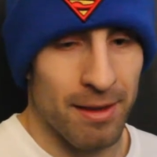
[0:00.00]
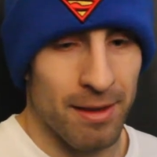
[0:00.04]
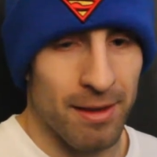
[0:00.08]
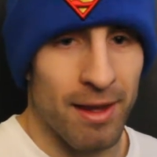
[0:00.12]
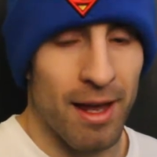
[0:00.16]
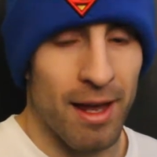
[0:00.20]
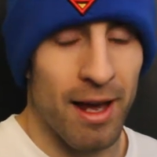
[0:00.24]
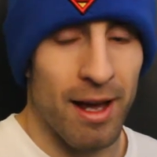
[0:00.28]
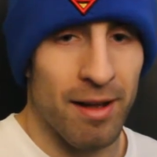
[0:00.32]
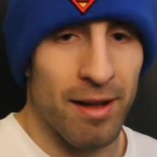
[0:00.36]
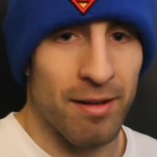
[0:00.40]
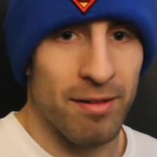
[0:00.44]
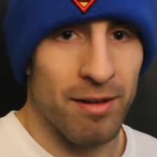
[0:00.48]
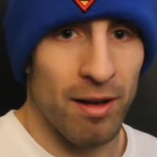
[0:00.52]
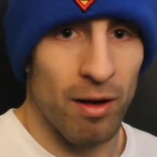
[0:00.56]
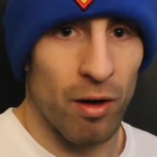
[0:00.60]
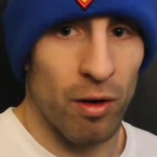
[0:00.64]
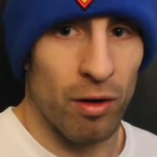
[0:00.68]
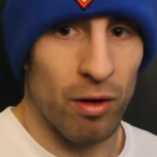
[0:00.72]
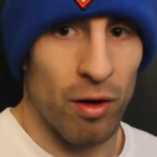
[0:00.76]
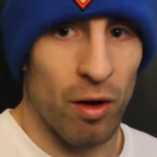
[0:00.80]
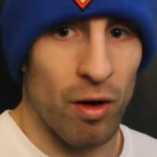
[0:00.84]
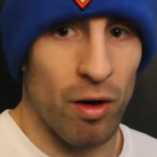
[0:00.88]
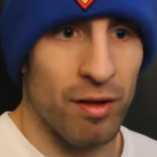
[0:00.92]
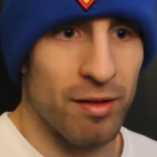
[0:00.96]
Yeah, there's a lot
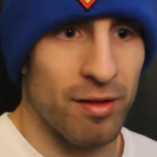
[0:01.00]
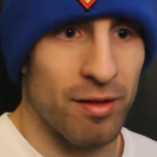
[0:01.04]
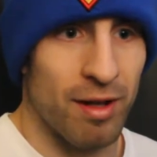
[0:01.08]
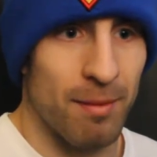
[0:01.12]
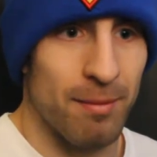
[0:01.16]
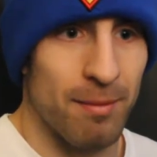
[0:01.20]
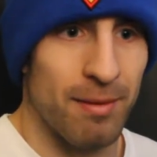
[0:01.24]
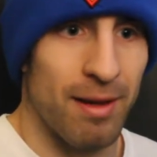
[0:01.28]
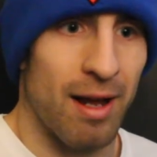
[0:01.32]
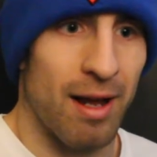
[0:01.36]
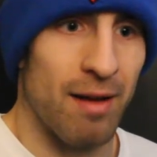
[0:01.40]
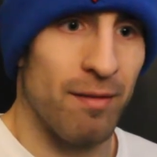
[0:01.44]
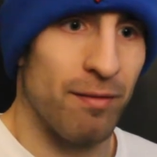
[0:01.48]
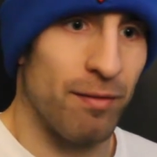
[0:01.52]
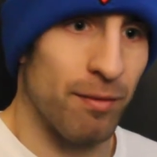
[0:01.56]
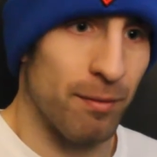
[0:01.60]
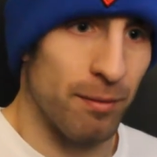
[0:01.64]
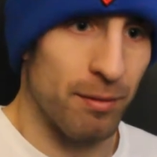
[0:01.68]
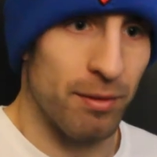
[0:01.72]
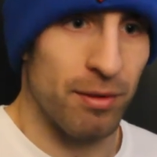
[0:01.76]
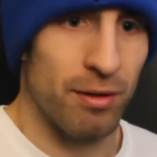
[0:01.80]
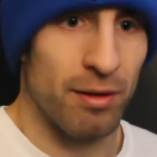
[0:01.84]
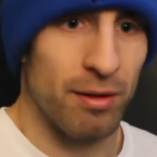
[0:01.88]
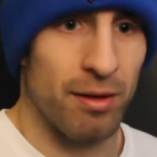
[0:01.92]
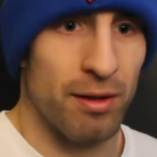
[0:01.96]
of guys come down
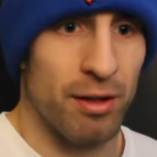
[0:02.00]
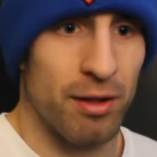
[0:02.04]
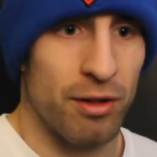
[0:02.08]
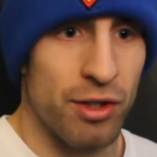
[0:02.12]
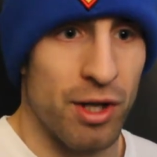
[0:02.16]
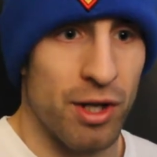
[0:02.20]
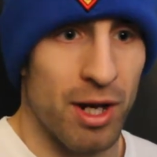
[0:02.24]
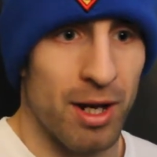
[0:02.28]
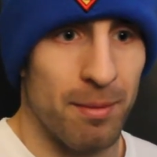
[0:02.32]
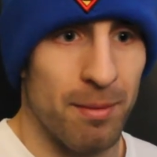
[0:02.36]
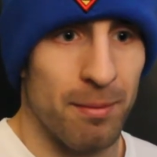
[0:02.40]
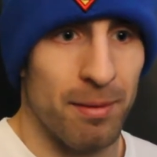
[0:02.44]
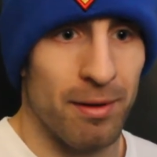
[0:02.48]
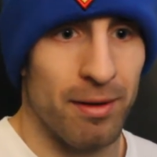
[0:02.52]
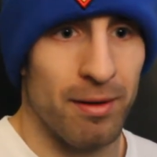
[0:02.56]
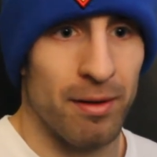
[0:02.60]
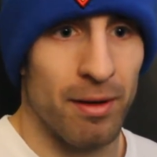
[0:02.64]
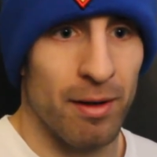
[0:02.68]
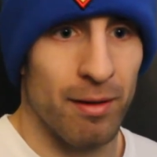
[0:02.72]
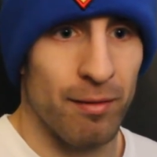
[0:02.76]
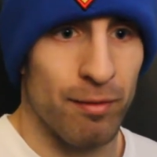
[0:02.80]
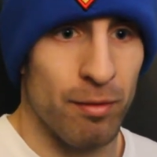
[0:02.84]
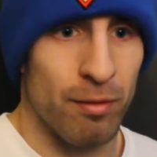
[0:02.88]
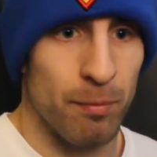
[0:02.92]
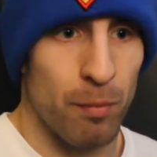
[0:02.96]
from the gym and
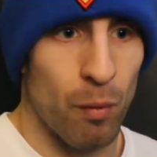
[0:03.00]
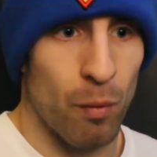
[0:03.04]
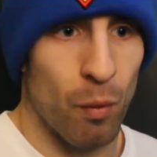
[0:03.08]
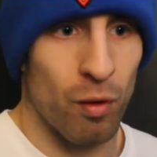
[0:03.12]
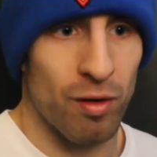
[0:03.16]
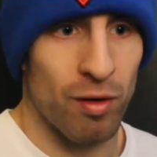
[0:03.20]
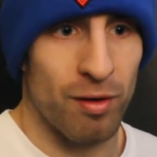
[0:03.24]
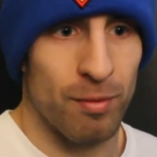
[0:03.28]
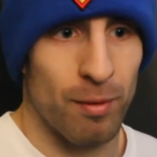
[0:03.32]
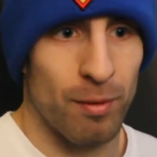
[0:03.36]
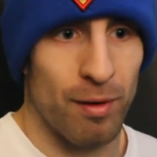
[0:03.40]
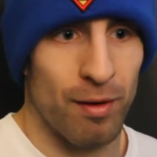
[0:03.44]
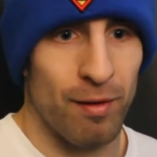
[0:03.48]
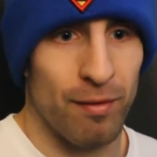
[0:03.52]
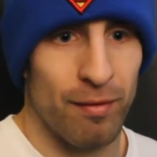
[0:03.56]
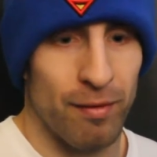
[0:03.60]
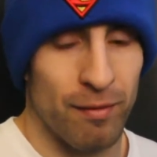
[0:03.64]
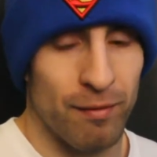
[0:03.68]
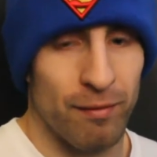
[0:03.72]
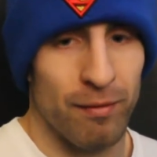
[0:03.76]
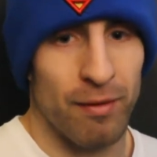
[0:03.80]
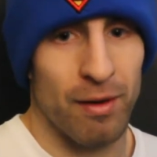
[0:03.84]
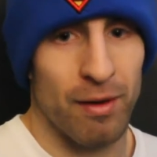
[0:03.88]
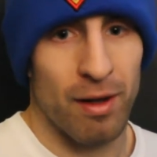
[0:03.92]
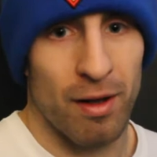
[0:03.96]
from Portsmouth
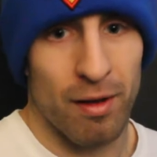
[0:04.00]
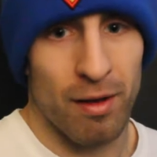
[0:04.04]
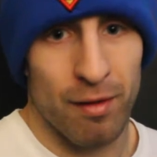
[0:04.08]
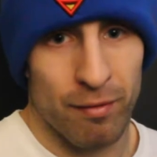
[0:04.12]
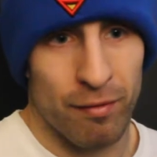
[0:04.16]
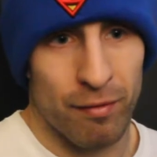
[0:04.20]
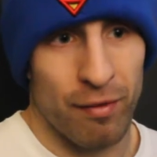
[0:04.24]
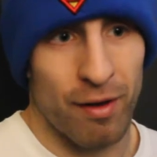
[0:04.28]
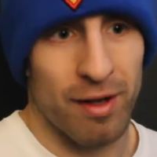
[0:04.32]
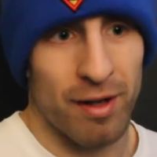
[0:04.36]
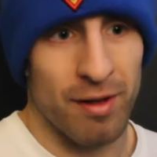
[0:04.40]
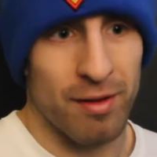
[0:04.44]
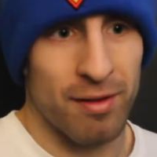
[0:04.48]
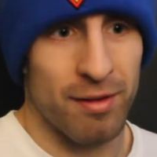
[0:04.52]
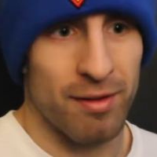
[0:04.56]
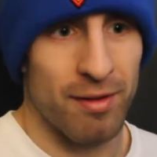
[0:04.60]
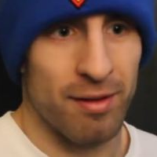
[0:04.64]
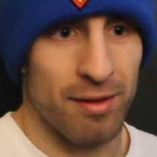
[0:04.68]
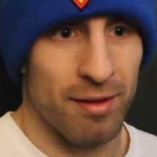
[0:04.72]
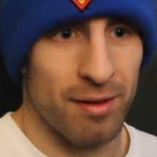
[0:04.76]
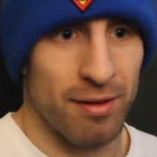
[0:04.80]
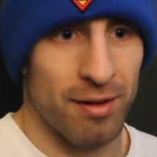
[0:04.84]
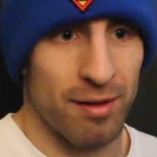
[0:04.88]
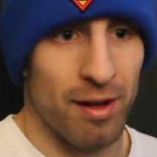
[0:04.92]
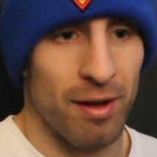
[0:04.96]
and
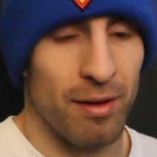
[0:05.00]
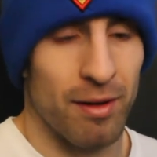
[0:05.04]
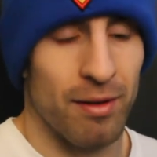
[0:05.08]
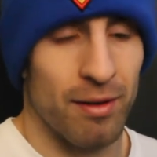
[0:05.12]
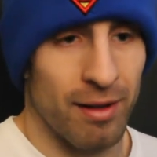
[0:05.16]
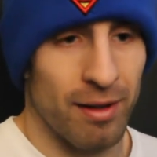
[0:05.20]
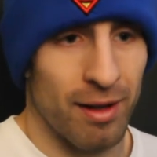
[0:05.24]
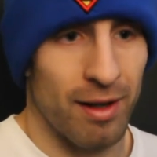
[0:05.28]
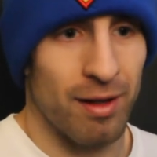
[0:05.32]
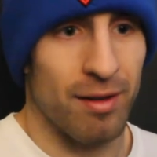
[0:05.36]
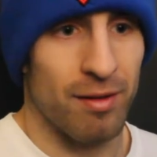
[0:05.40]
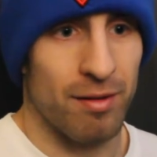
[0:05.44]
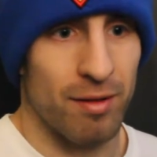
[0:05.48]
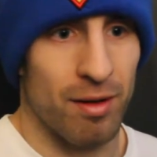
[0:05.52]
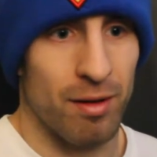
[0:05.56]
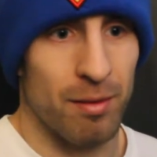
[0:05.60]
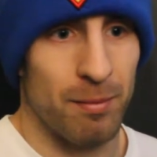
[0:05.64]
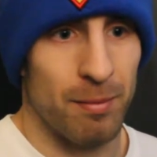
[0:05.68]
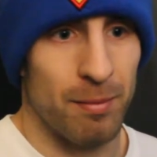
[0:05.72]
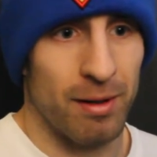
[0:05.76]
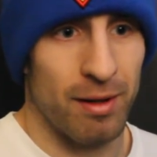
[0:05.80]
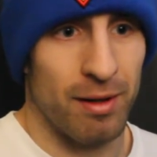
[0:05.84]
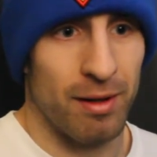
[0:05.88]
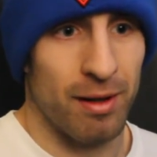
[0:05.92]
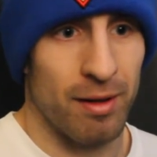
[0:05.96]
friends. So yeah, it's going
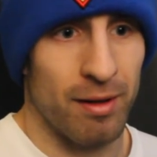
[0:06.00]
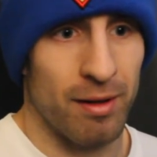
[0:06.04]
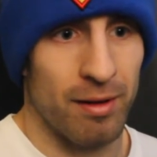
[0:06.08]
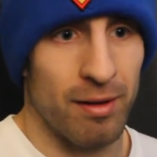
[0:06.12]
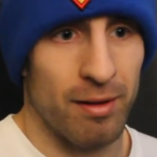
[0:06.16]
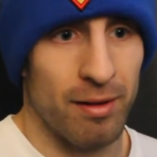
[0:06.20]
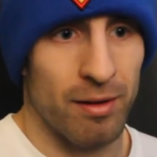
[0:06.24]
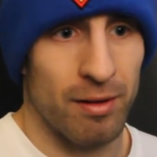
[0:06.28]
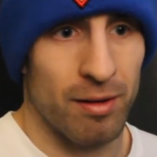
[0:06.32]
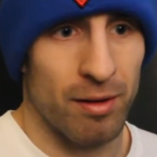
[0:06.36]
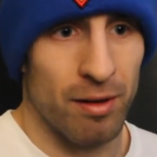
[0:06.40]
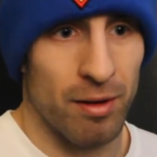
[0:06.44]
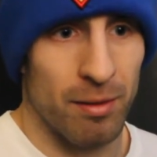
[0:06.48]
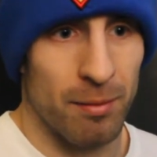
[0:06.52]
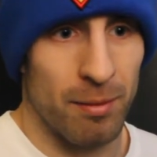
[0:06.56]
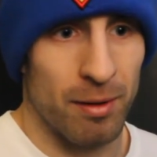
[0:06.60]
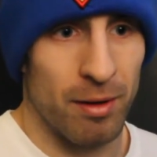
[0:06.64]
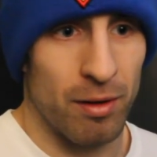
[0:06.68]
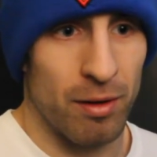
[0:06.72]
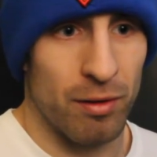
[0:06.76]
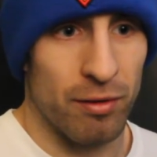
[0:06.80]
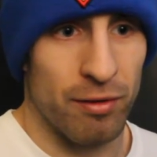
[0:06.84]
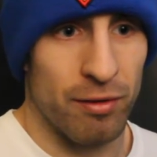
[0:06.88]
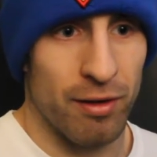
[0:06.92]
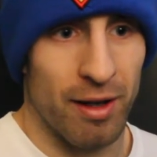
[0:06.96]
to be a going to be a
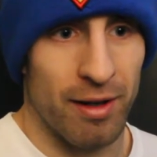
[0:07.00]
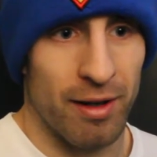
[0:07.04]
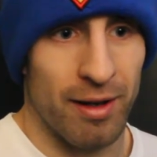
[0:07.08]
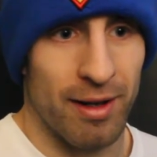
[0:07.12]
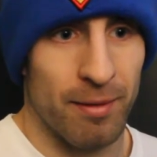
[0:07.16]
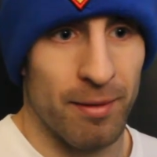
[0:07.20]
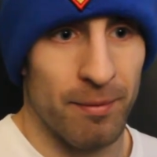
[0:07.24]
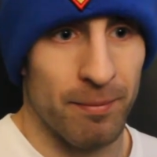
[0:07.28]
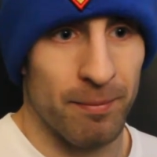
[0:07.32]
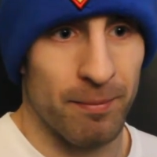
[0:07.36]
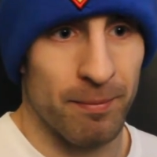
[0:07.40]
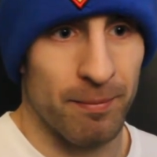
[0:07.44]
good turnout.